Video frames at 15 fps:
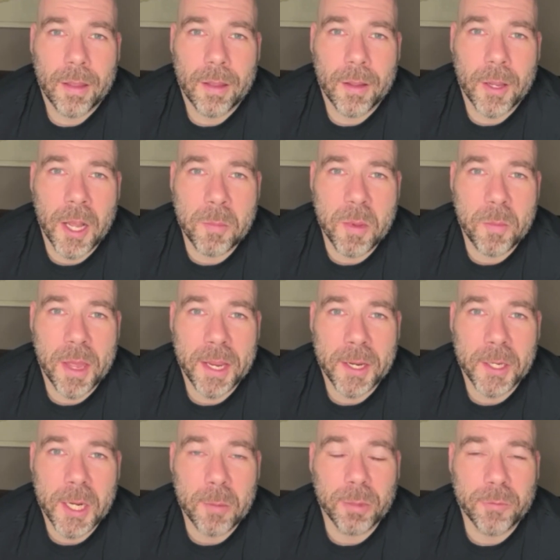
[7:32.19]
I'll be back
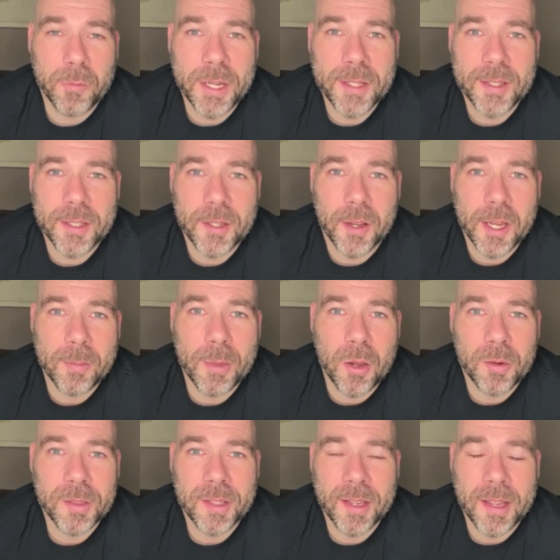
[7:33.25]
in a couple of weeks to talk
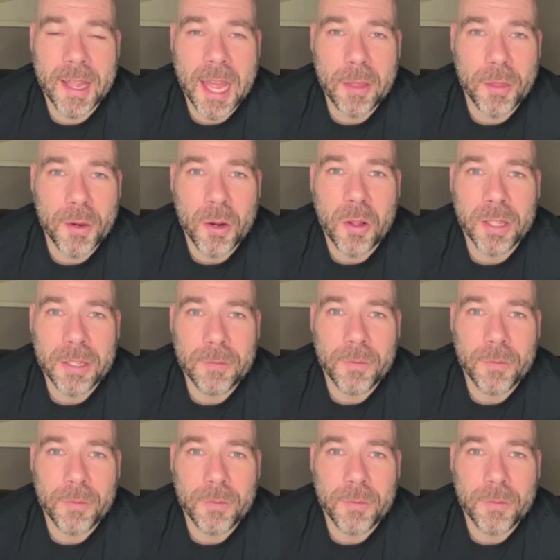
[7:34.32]
about ethanol